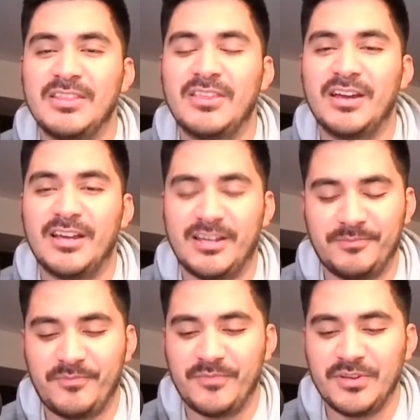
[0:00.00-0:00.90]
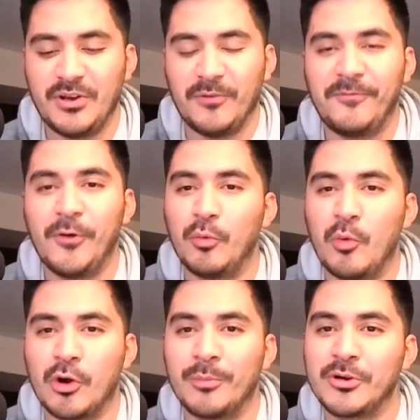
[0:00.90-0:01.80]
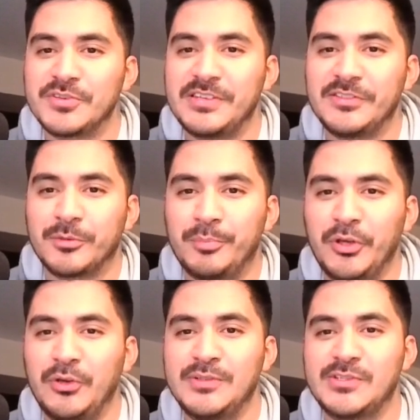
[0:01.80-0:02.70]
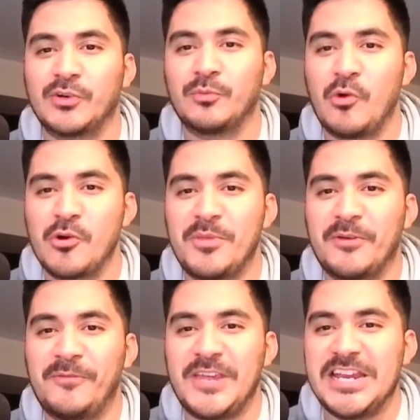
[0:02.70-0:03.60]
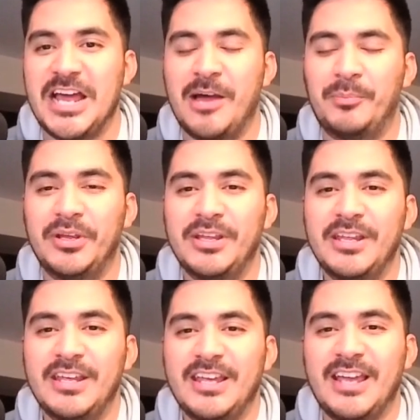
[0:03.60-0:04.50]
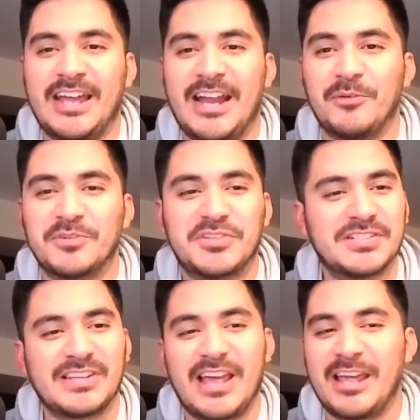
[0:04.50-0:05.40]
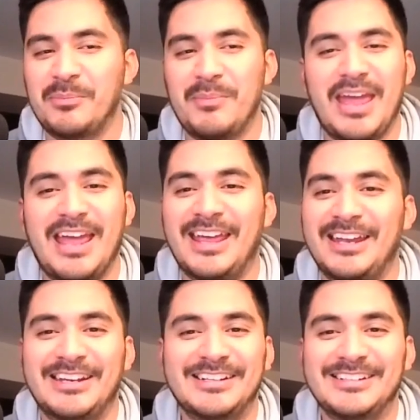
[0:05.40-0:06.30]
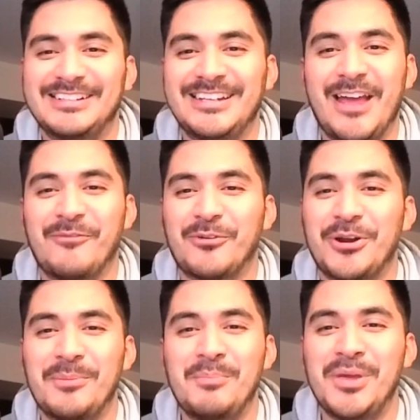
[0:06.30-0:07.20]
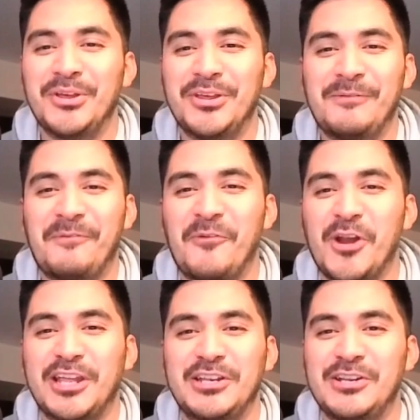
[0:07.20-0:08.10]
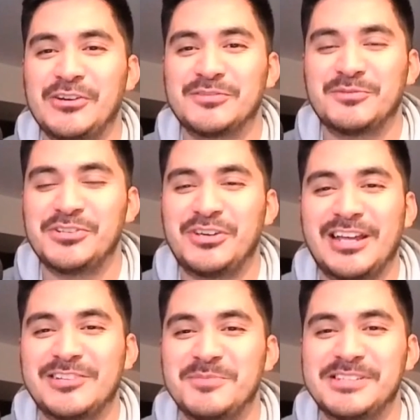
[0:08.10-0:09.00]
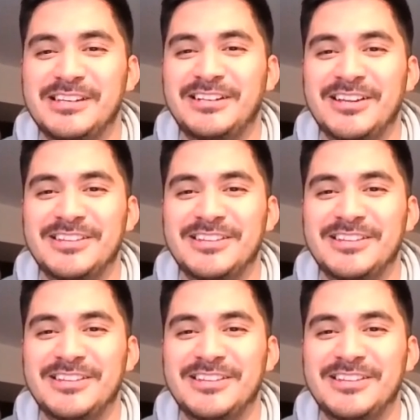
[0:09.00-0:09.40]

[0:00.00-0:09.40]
the you know foot warmers in their boots or warm their feet up and i was just like man Never in a million freaking years would you catch me sitting